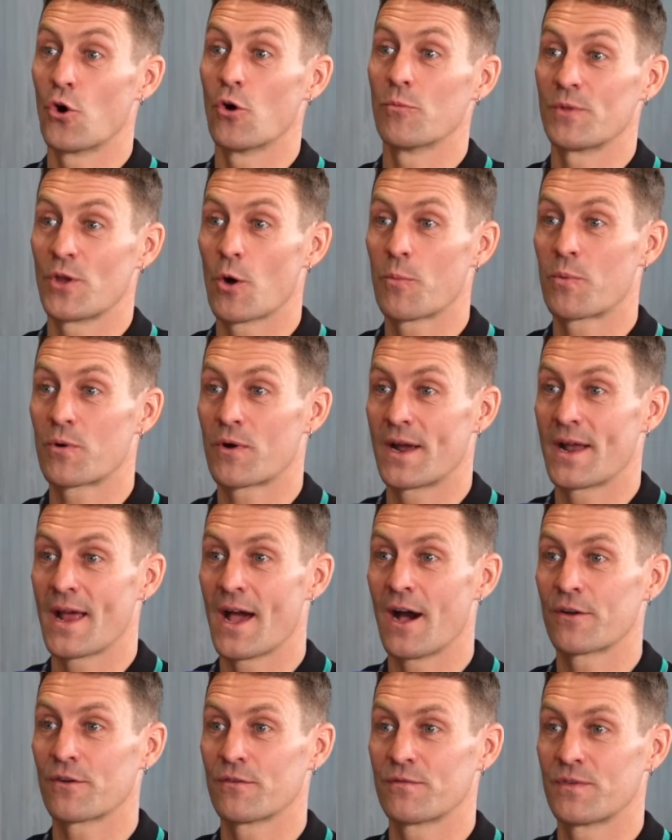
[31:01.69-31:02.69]
normally operate
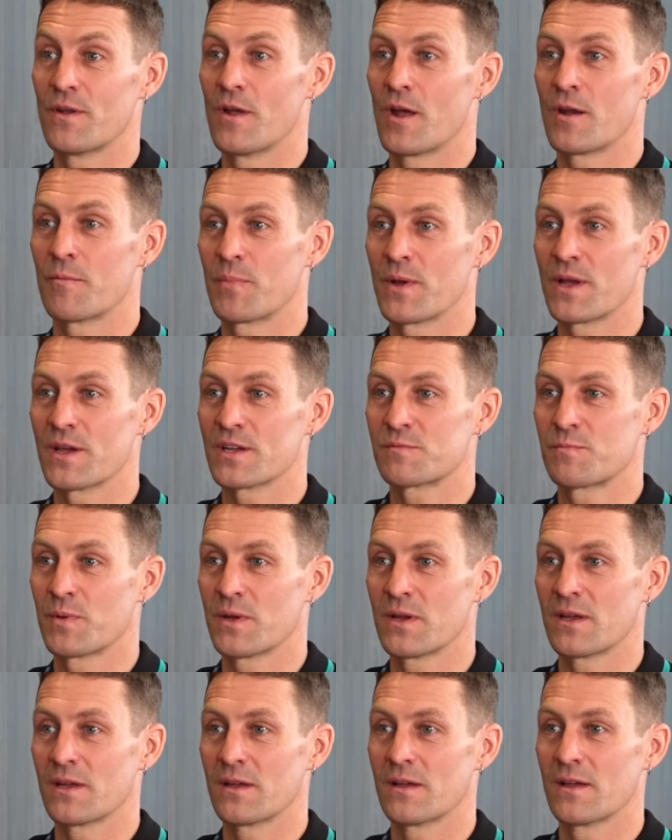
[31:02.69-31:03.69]
out of at a
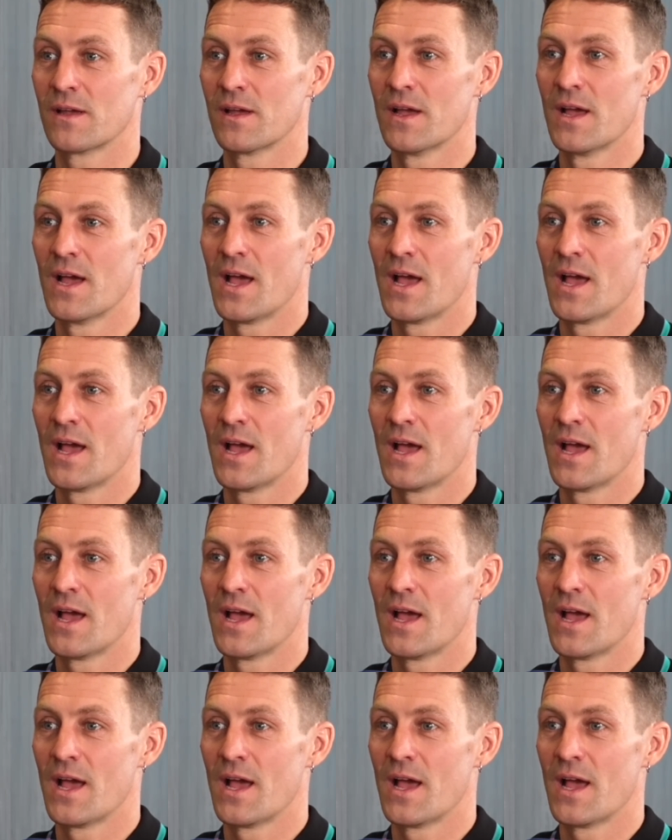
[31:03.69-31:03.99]
BSB.